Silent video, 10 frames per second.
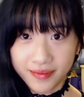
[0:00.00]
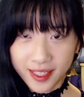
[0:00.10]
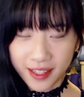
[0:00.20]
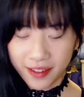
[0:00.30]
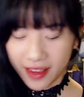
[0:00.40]

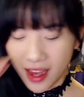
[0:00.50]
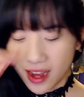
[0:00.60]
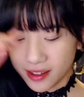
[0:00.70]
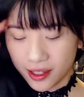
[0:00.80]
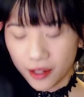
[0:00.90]
stuff like
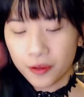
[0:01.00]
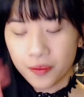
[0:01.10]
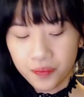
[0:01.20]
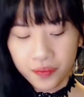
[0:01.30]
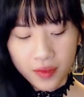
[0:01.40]
that. So
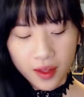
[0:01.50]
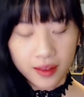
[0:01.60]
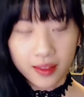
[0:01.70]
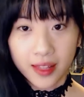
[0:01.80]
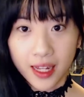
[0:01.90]

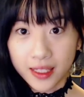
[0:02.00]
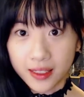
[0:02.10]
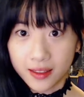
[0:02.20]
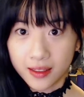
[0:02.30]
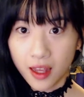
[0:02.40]

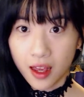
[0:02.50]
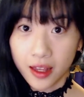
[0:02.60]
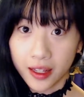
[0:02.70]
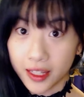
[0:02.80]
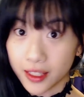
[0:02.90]
let's
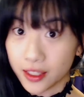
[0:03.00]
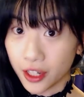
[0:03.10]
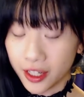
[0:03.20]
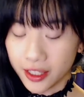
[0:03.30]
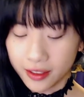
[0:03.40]
get
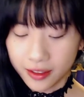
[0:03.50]
started.